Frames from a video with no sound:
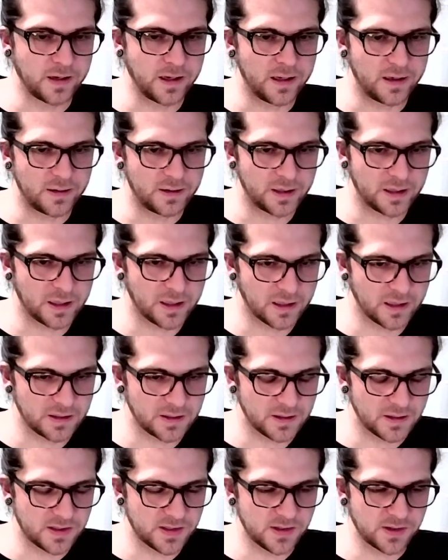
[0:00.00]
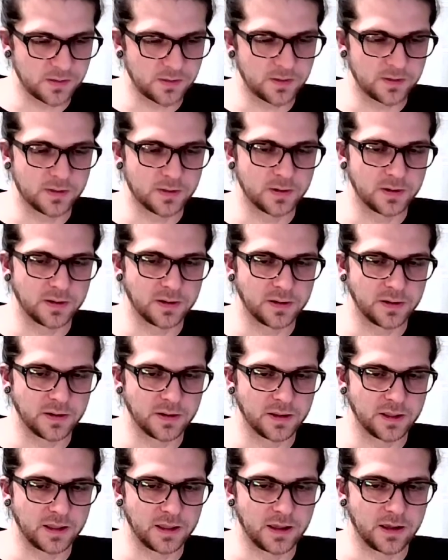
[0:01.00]
arrogance or
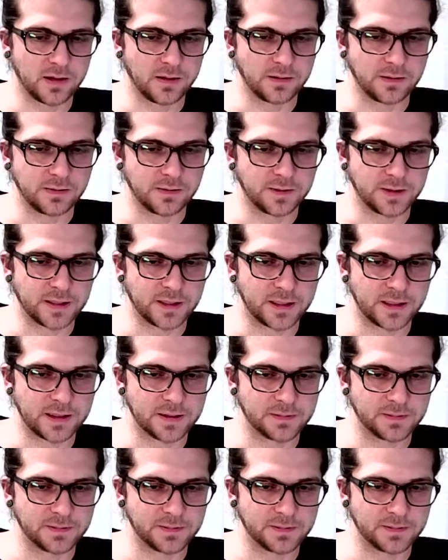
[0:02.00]
of uh,